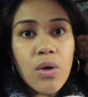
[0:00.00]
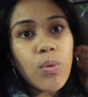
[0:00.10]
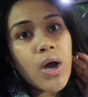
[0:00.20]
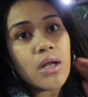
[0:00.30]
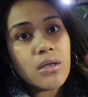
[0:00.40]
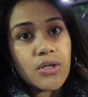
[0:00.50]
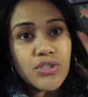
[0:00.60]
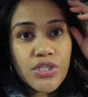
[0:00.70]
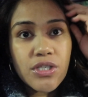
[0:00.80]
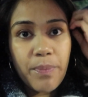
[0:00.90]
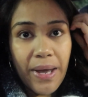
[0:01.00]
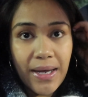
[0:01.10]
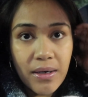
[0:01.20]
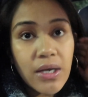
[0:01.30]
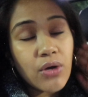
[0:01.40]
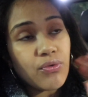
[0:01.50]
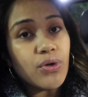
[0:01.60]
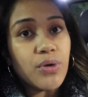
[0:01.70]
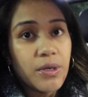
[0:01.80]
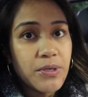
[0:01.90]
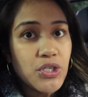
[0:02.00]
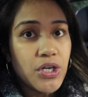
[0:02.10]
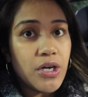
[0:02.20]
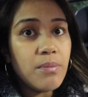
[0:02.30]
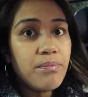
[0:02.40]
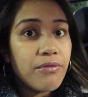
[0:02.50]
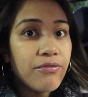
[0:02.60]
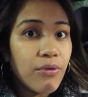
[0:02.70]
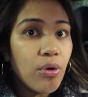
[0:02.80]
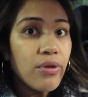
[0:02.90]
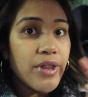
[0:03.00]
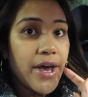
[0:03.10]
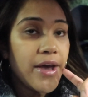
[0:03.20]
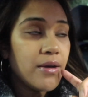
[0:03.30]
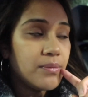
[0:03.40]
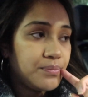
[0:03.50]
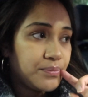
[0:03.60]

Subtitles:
Well, just to paint like a real quick picture before that,